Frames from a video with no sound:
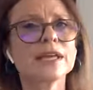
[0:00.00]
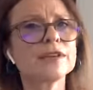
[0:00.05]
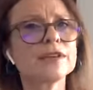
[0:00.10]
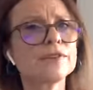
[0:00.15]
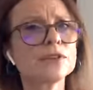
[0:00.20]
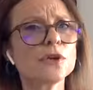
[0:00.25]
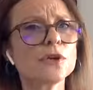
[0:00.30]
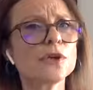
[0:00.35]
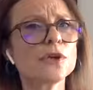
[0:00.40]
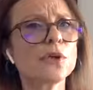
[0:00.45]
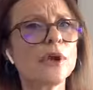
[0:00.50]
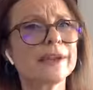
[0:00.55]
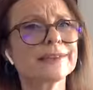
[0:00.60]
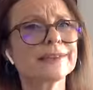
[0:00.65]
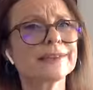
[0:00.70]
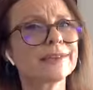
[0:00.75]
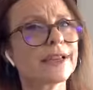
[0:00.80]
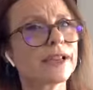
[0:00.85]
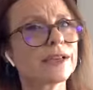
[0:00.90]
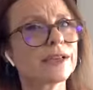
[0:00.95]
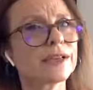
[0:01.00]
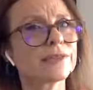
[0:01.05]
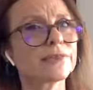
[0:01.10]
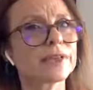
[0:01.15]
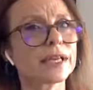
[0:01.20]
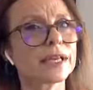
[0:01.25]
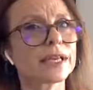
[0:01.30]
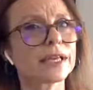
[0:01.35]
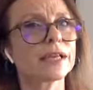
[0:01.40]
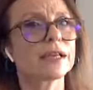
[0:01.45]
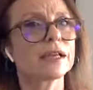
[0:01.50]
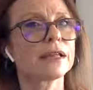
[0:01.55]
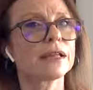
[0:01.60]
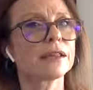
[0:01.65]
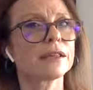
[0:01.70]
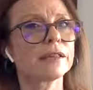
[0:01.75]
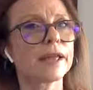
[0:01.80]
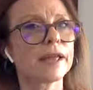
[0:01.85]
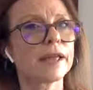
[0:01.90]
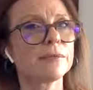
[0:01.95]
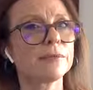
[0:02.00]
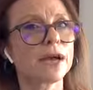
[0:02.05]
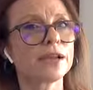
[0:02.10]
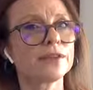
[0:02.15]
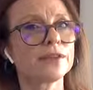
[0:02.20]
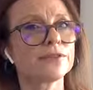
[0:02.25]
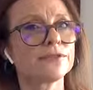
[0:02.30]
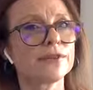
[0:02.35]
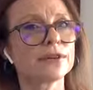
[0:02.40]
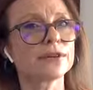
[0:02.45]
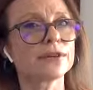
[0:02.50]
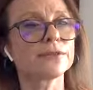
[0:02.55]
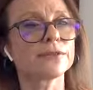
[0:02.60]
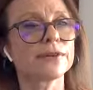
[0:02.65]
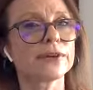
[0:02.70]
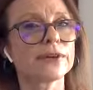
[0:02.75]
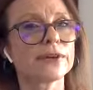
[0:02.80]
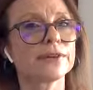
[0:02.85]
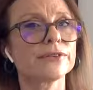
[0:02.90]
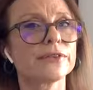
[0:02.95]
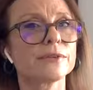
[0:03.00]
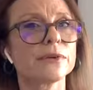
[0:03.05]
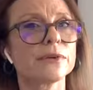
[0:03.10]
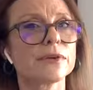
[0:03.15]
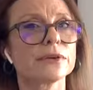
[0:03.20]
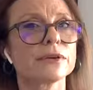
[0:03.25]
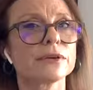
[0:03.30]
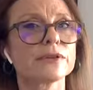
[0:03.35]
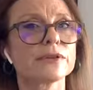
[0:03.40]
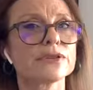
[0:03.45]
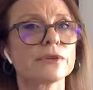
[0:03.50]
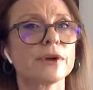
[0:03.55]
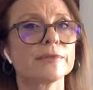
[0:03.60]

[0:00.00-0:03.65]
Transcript: even though qualitatively they might feel very similar.